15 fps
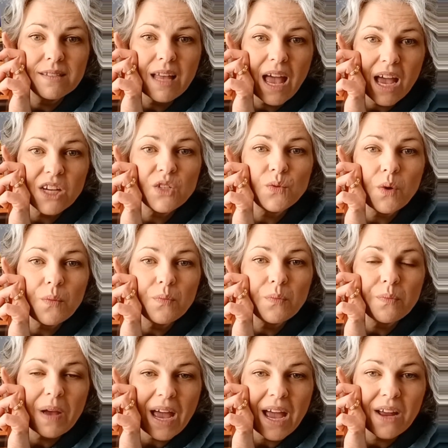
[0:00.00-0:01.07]
actual
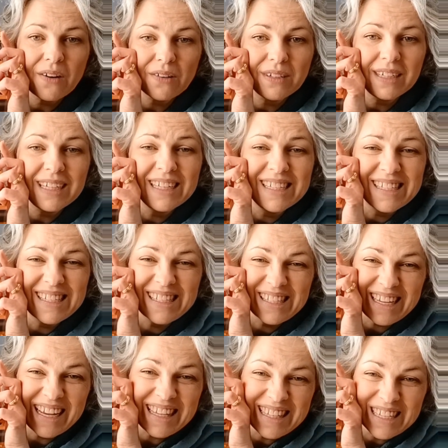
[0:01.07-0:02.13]
pattern is
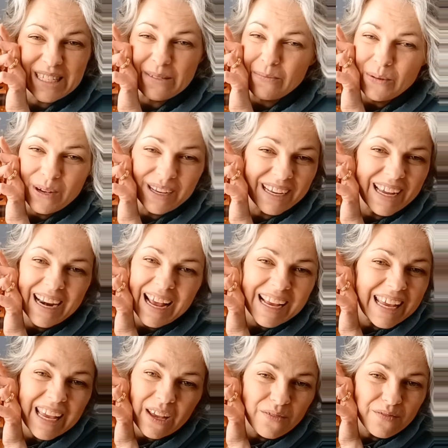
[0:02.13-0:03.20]
in this book and I
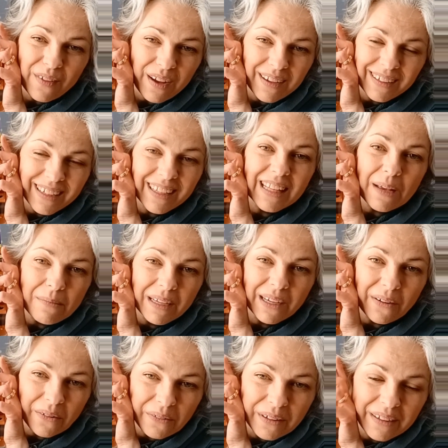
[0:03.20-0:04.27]
can't find it, let me
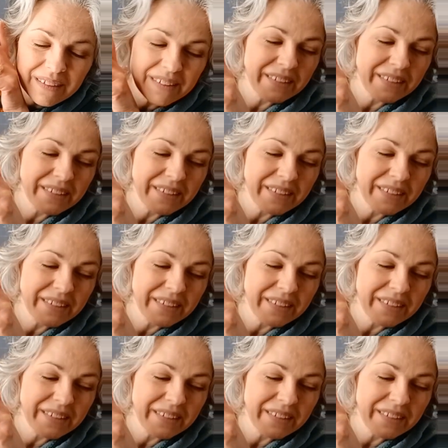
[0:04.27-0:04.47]
know.